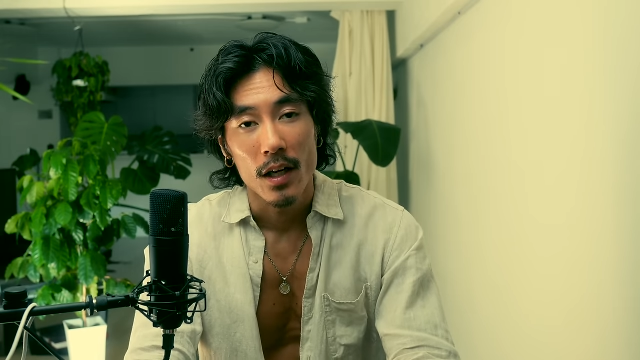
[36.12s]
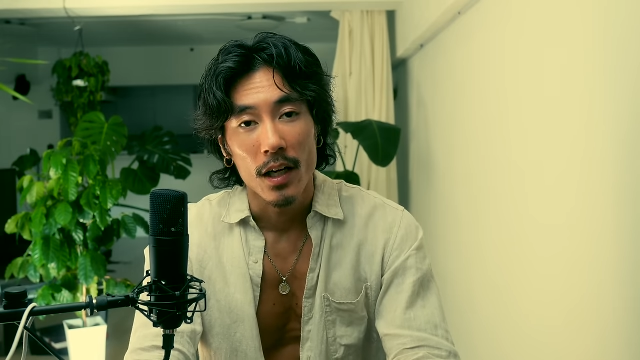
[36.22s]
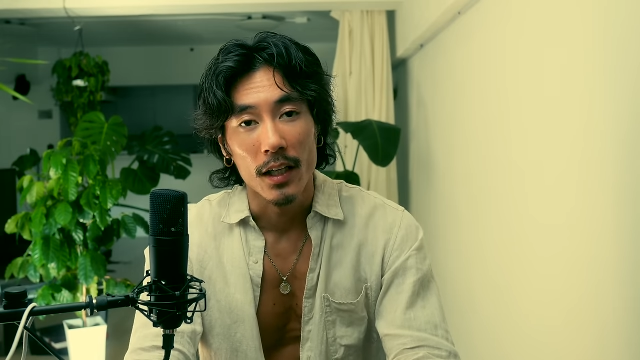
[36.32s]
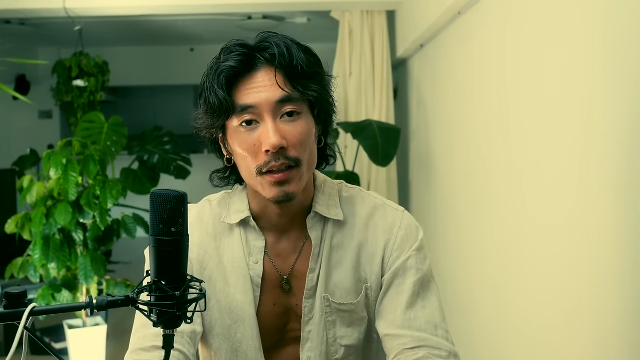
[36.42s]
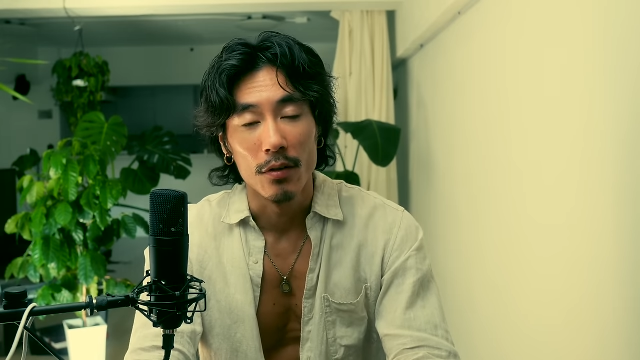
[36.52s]

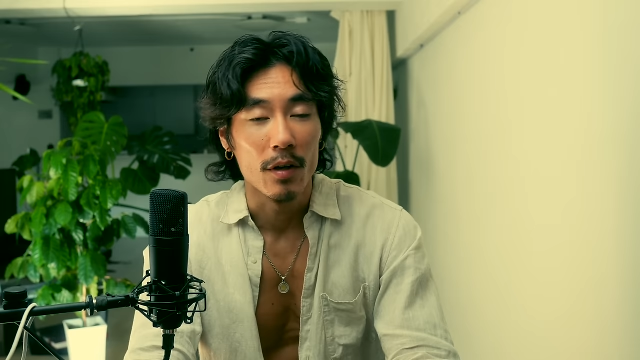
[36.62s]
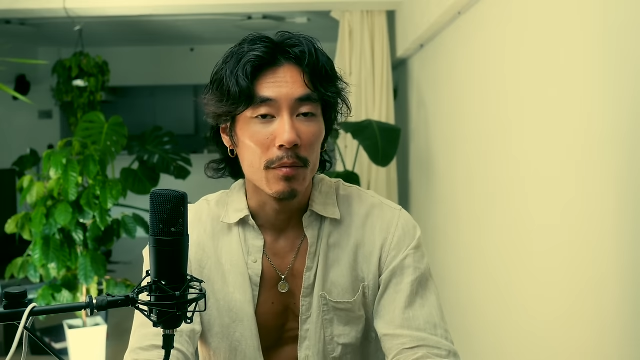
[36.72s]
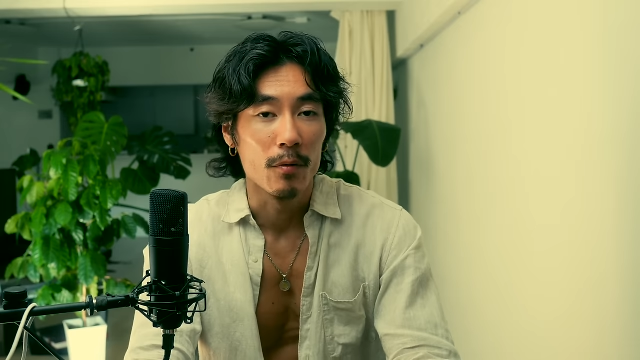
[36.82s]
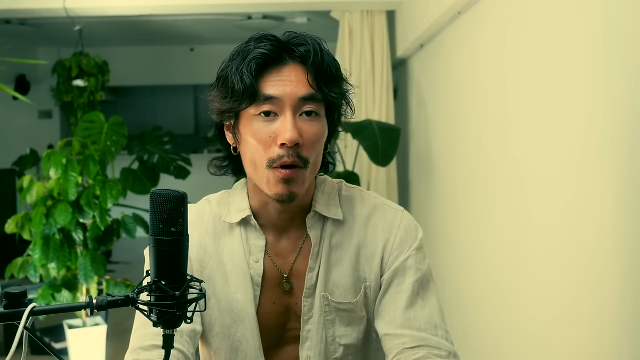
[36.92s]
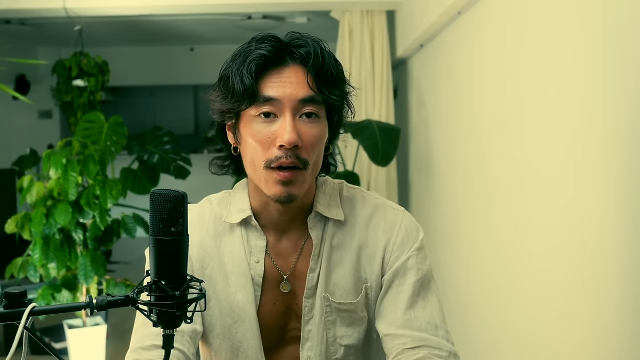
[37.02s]
And, don't get
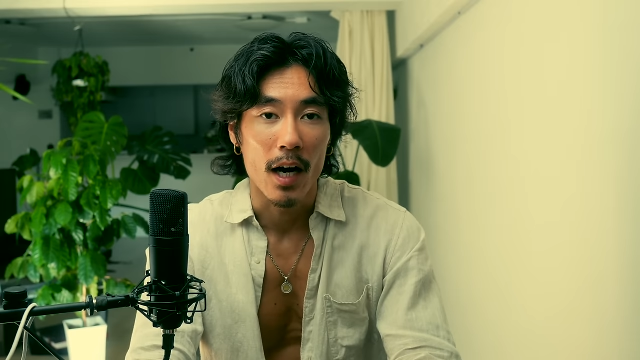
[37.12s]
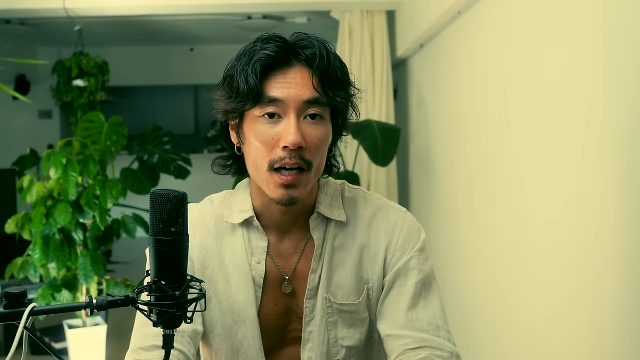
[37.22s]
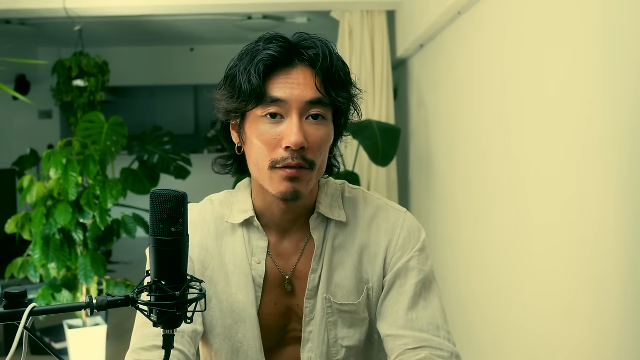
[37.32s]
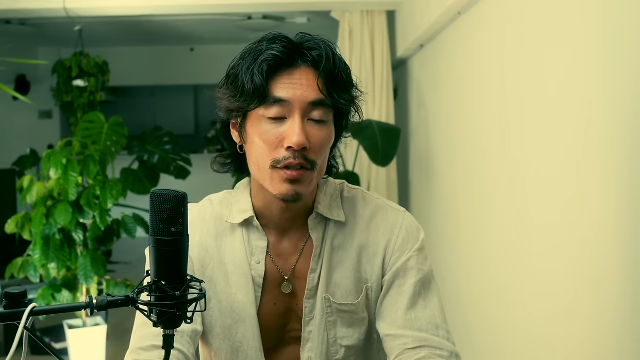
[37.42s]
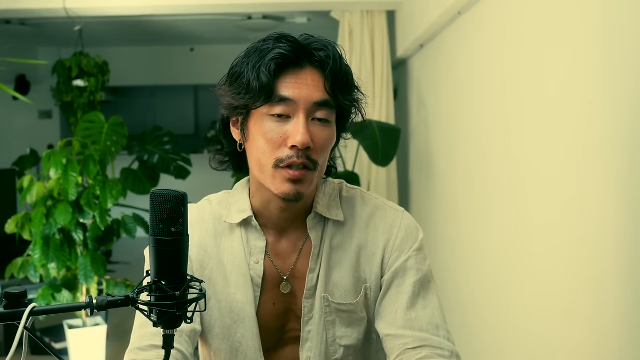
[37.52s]
me wrong,
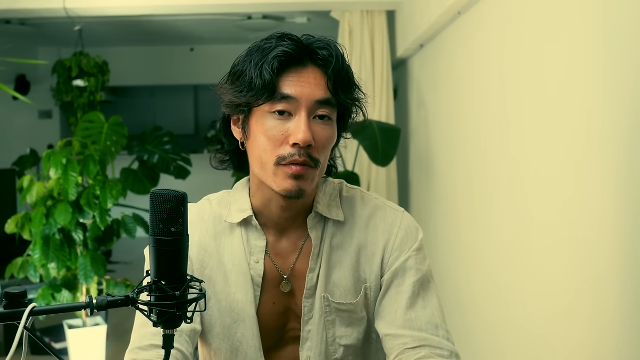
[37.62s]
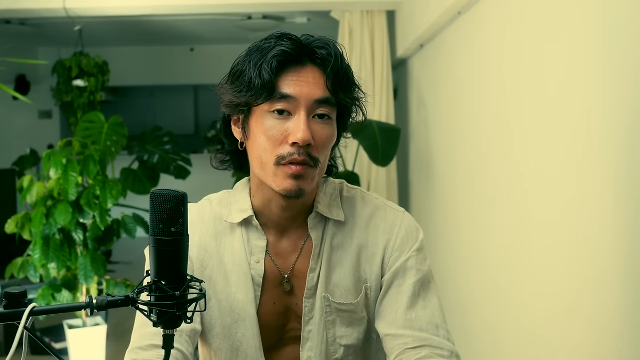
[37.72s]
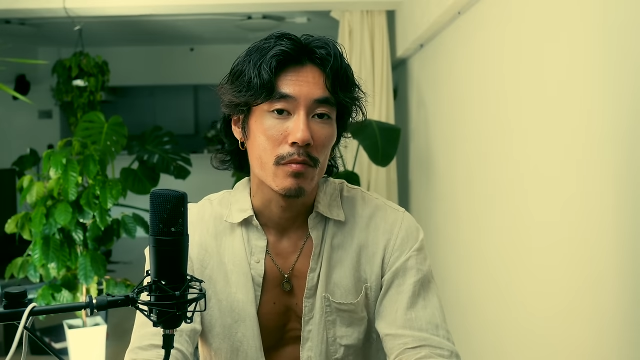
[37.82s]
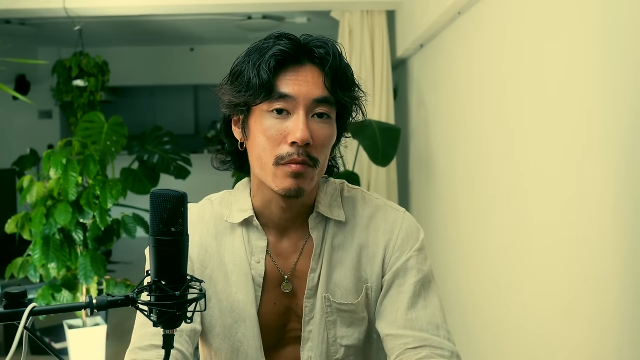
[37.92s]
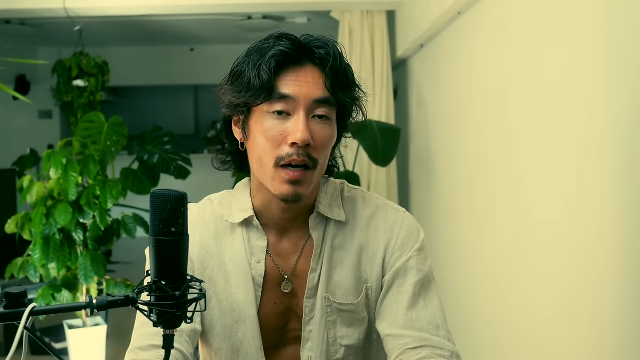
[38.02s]
I
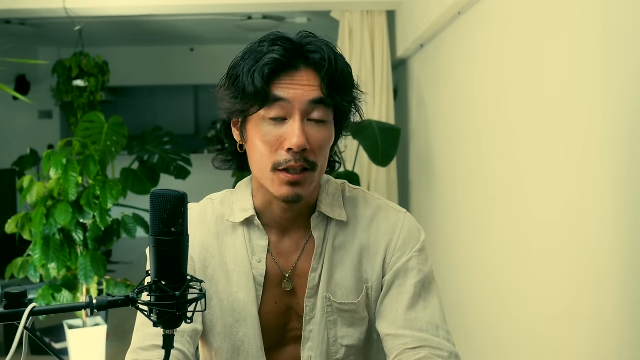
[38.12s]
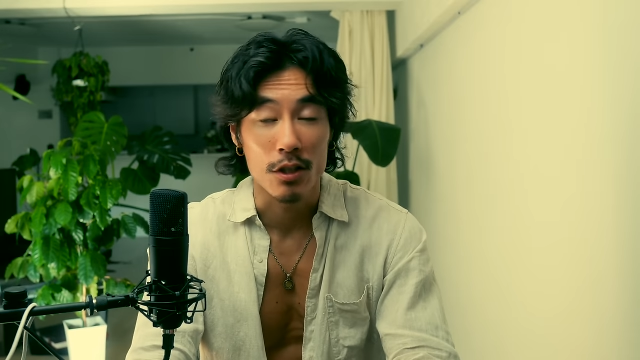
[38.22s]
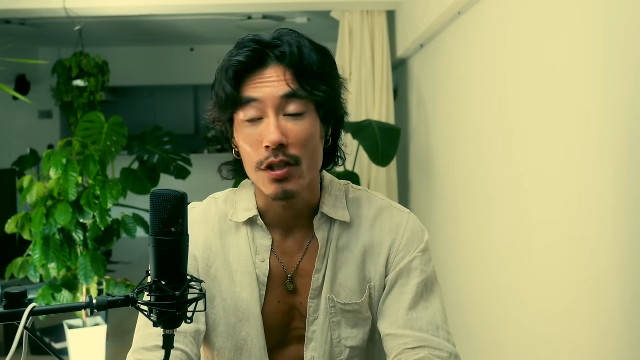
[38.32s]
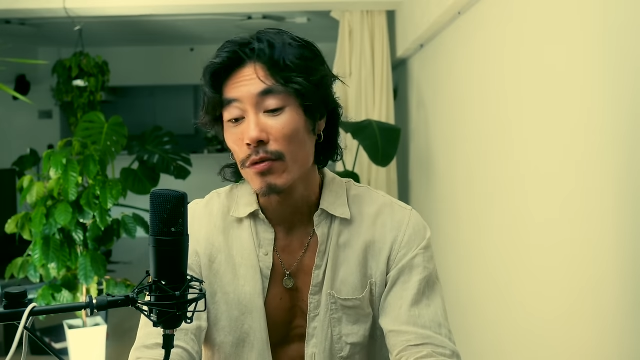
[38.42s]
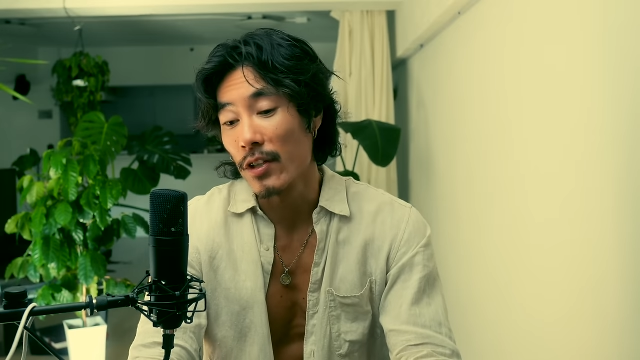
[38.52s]
received I
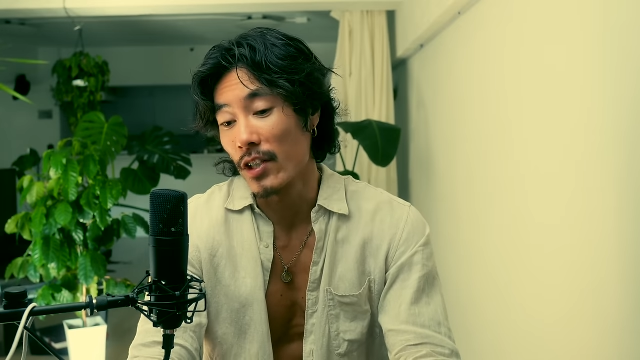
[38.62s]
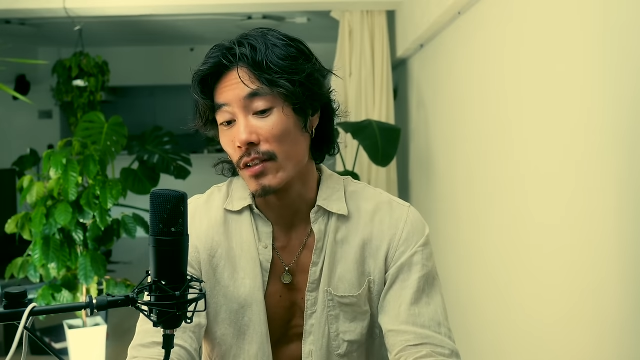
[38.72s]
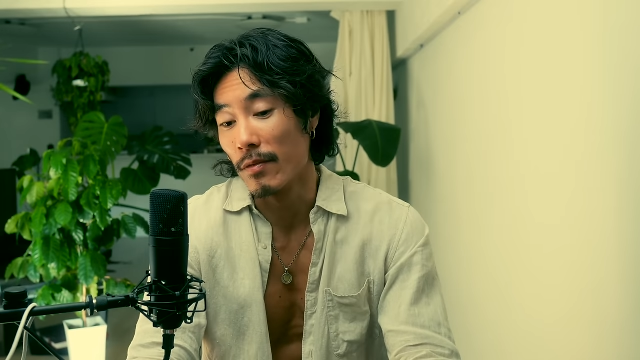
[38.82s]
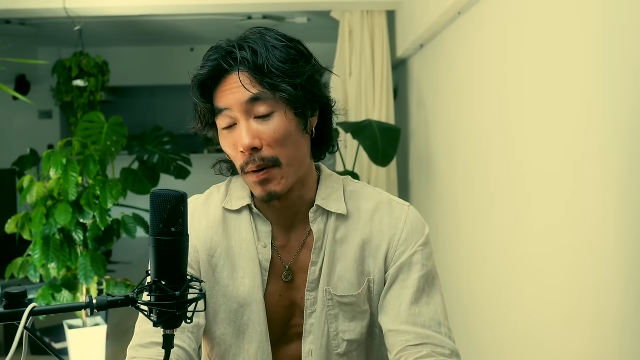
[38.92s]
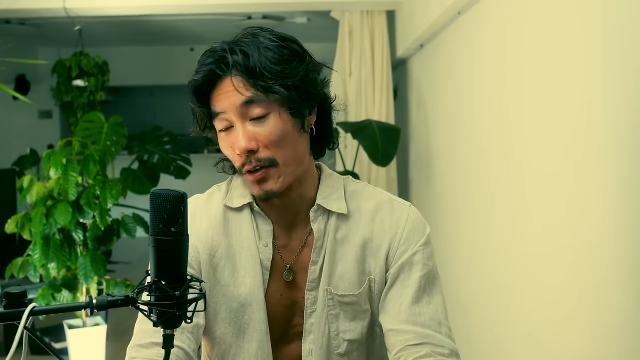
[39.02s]
still
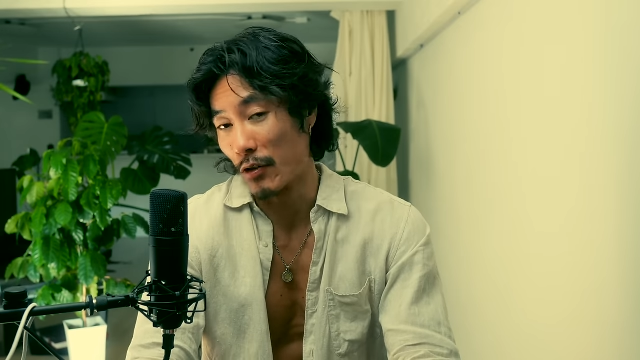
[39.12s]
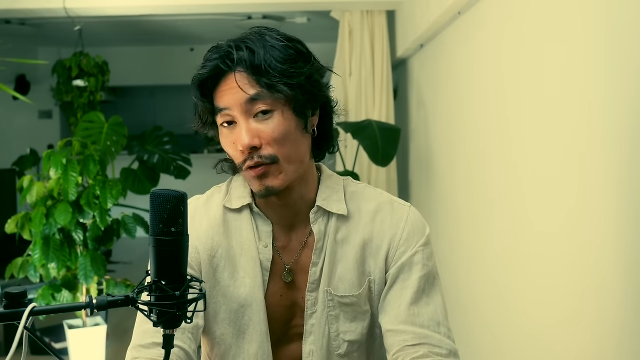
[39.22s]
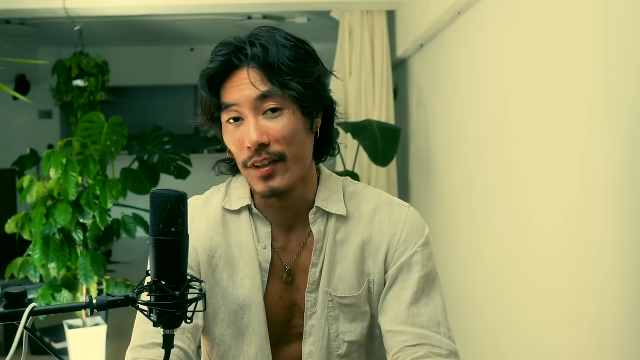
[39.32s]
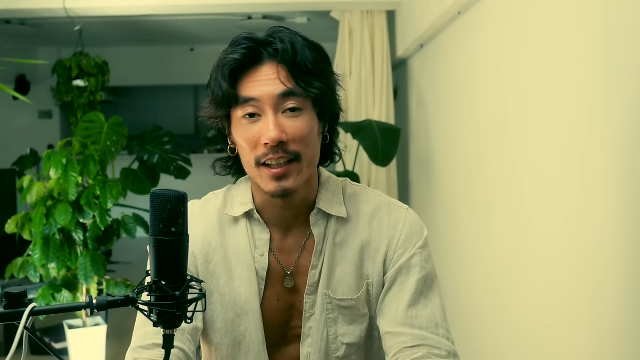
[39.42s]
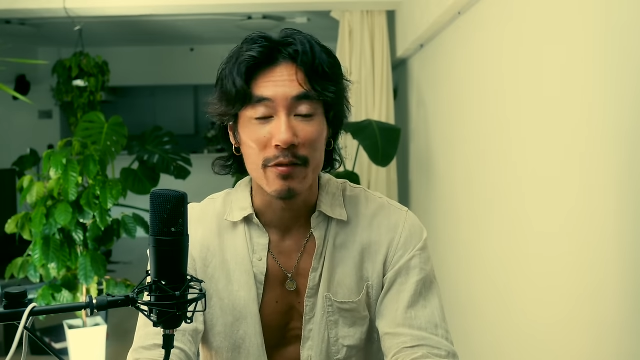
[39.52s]
receive a bunch
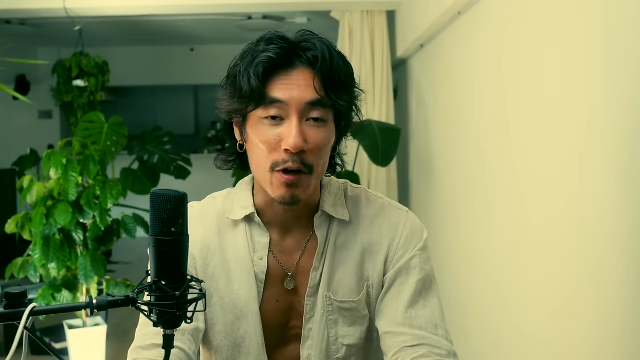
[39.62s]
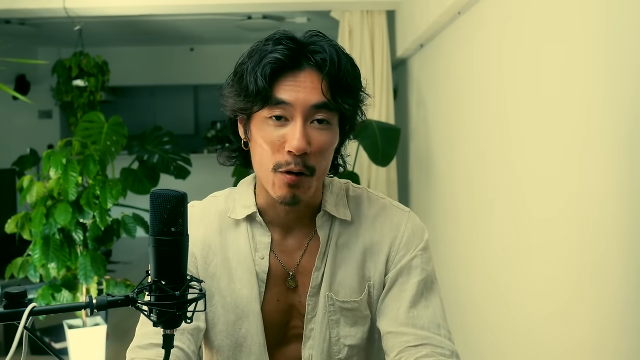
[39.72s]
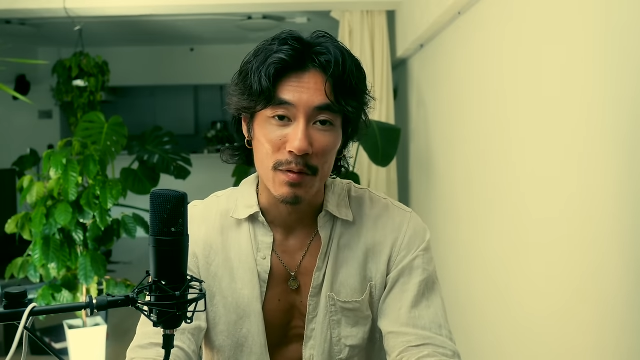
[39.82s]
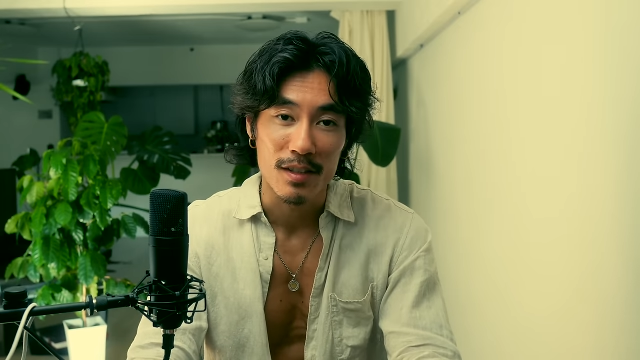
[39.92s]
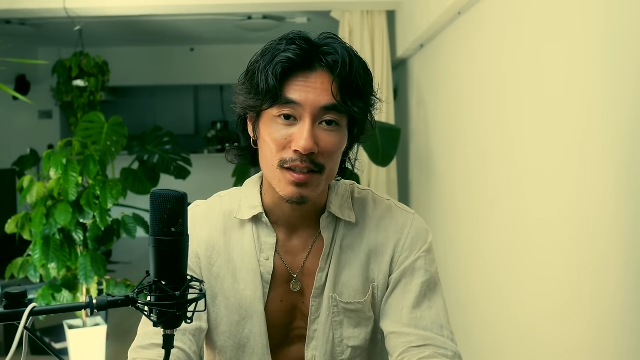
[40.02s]
of negative
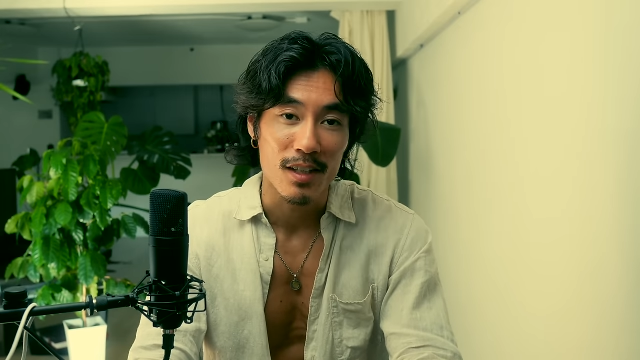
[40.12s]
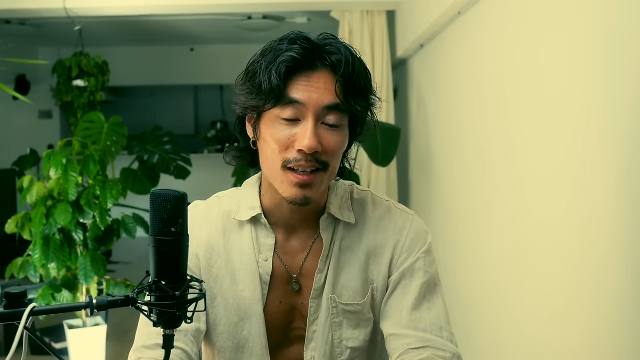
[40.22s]
comments